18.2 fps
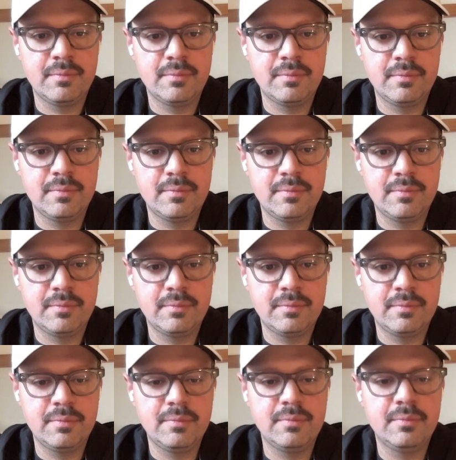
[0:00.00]

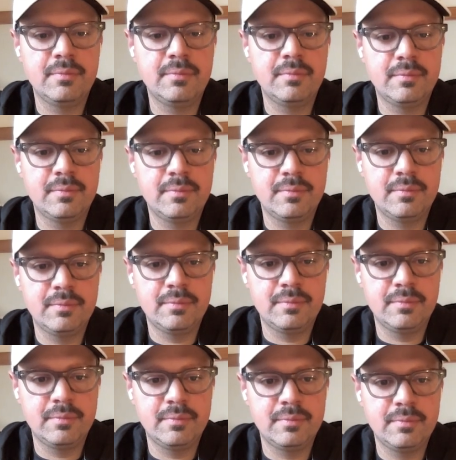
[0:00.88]

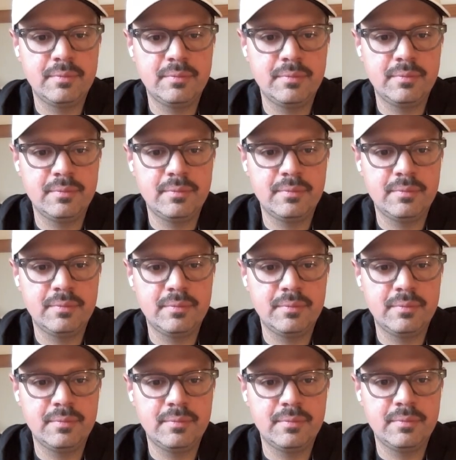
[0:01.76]

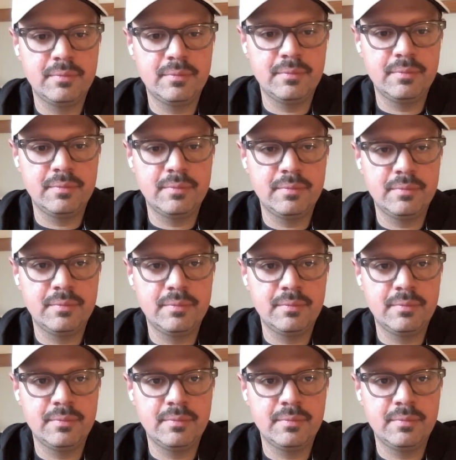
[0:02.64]

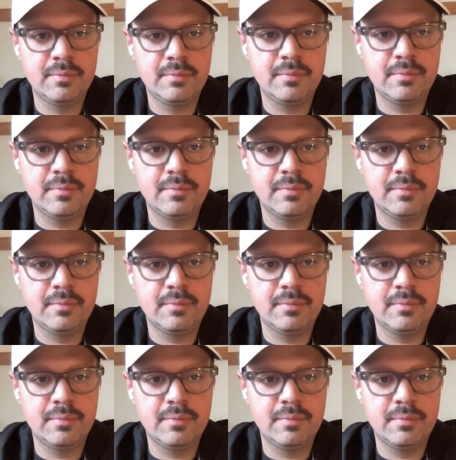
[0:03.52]
This person isn't speaking.